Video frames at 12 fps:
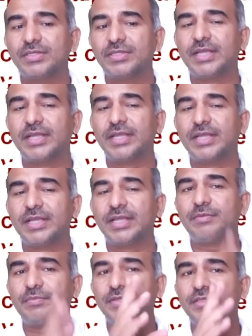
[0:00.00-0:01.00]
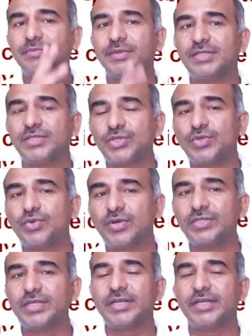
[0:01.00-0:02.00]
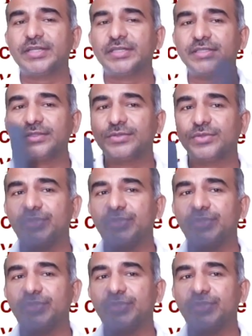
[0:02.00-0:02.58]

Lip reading: The second principle is do not generate energy.